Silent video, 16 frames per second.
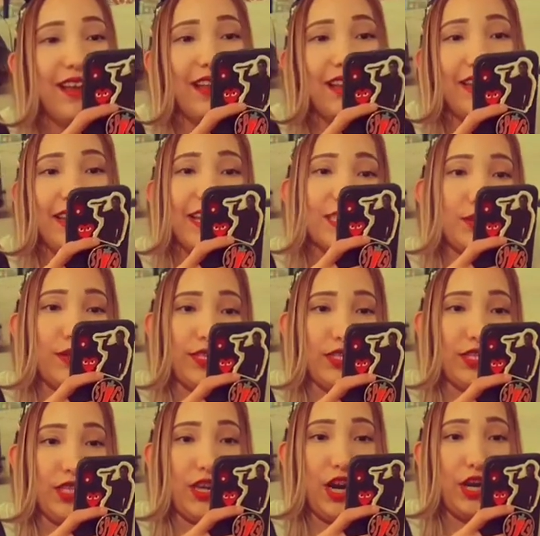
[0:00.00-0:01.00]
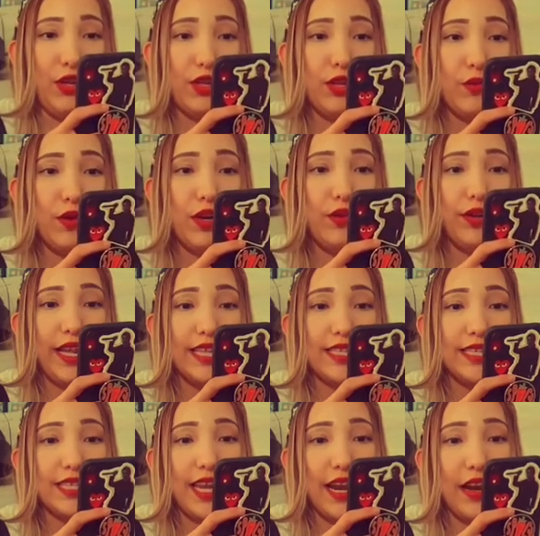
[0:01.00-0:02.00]
Next question. Are you the one who
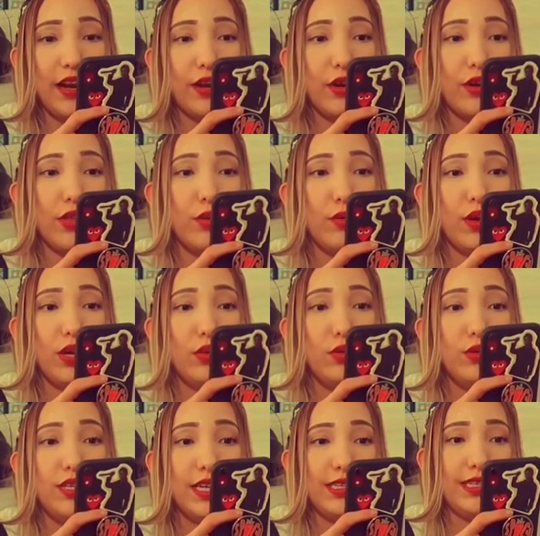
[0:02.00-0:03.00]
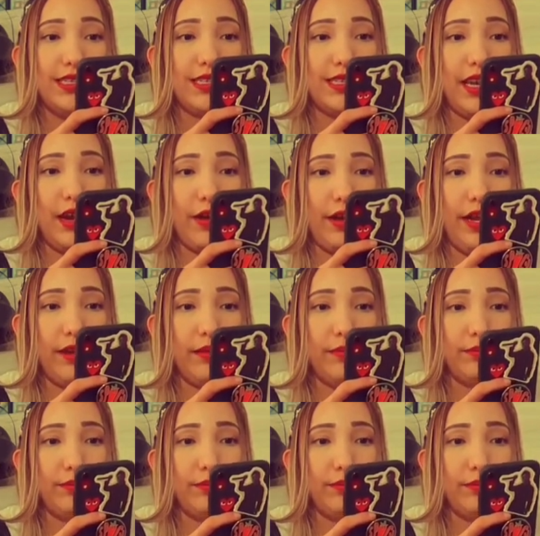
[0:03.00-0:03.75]
gets scared or the one who does the scaring?